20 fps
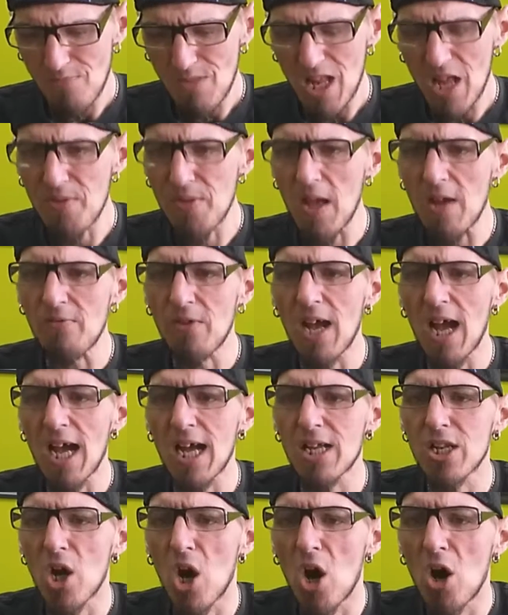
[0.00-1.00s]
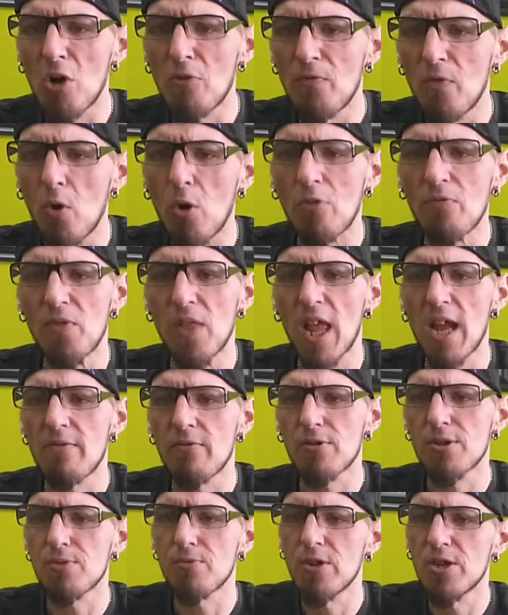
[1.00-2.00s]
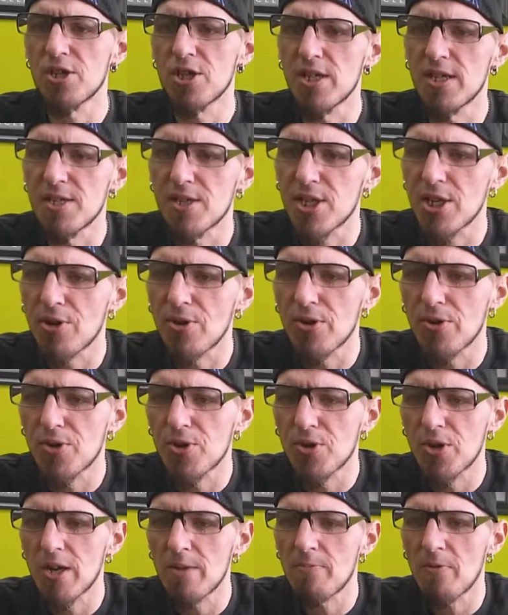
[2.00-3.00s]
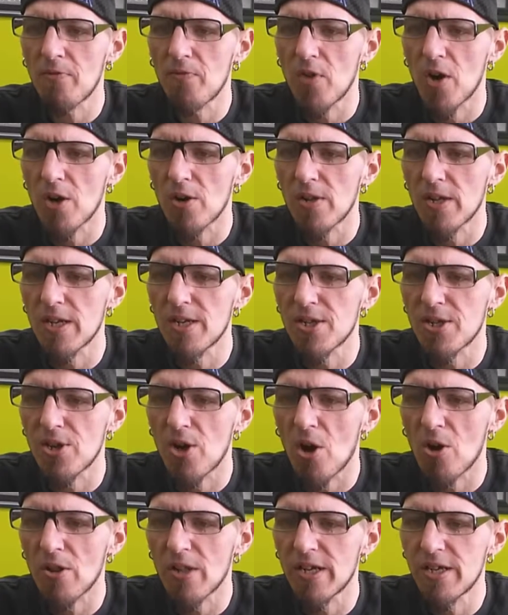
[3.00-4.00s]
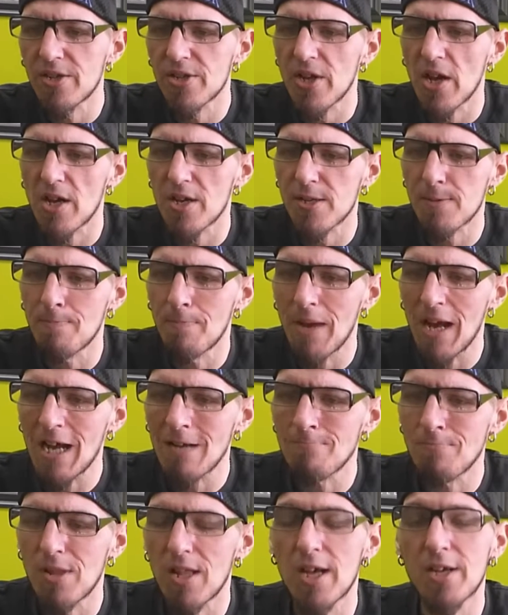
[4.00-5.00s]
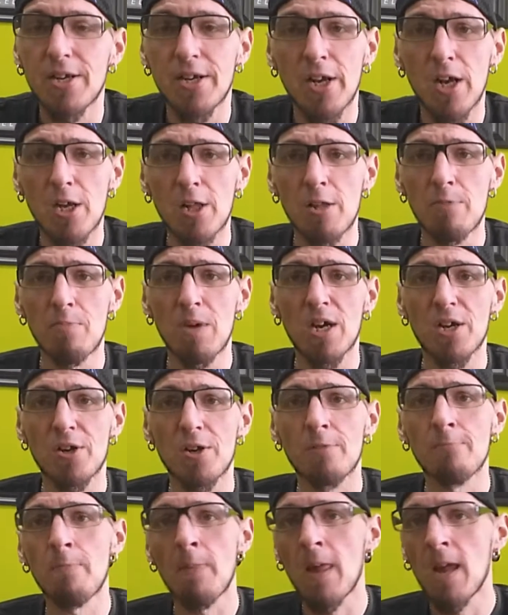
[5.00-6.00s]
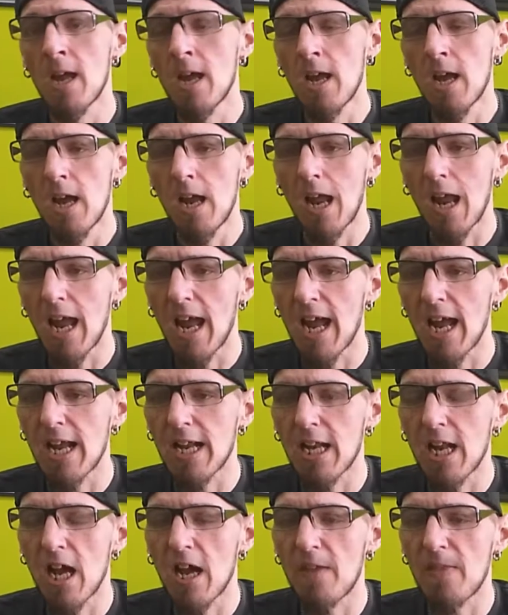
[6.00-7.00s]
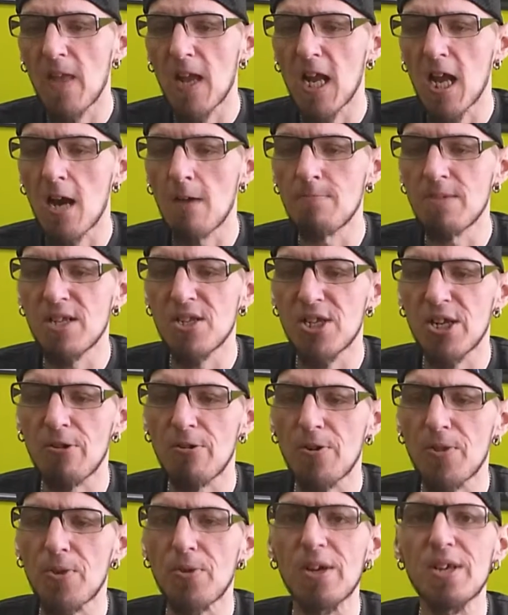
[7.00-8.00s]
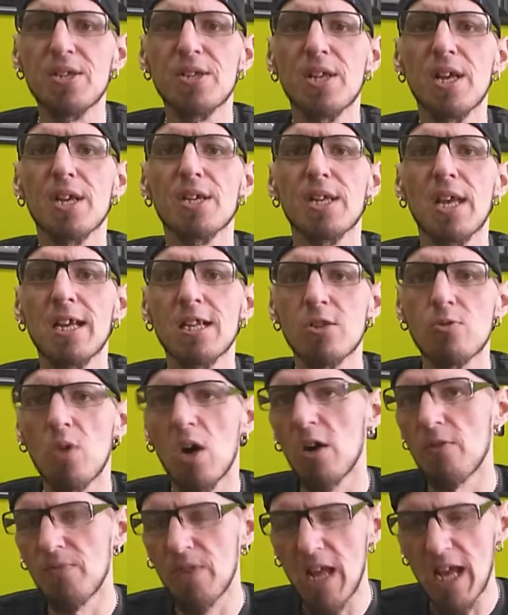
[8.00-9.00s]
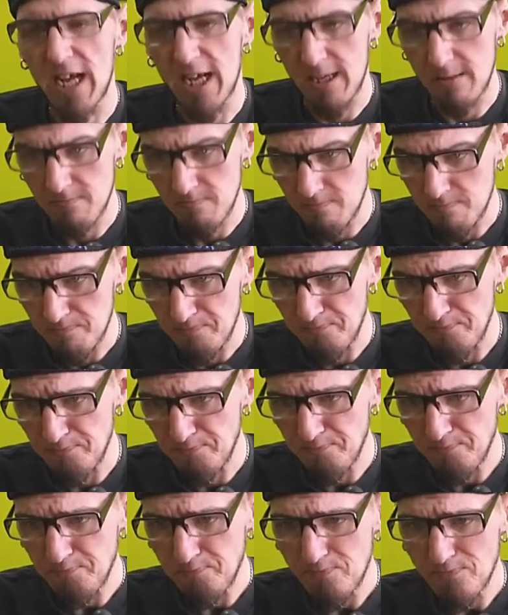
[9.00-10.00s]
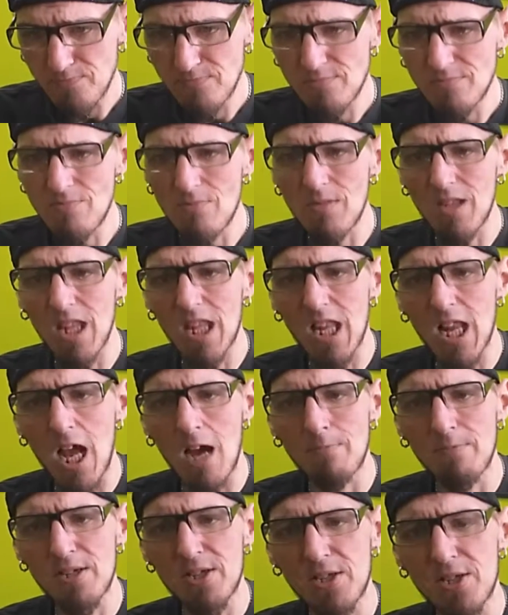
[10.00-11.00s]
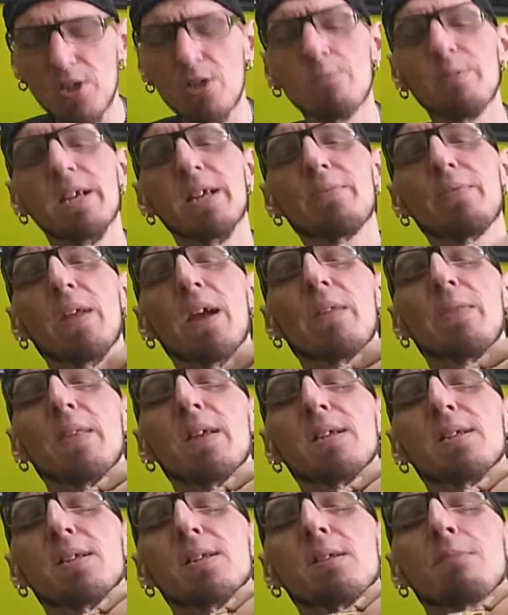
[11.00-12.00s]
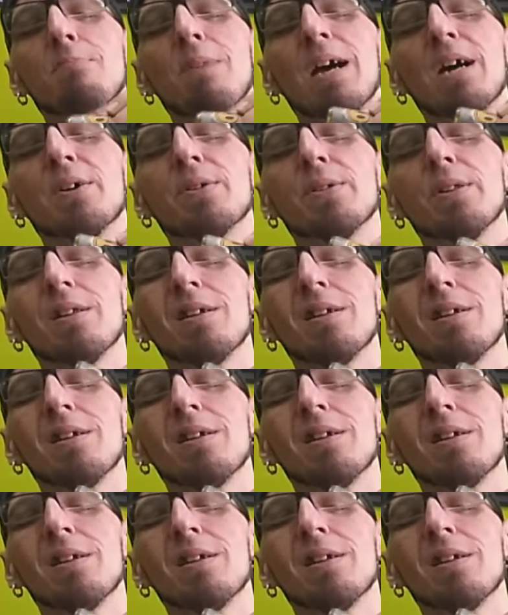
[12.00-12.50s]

They've got all four flavors, which is Cereal Trip, Farley's Gnarly Sauce, Bad Blood, and Ugly Butter. And they come in 0, 3, 6, and 12 Nick. I'm assuming that this is about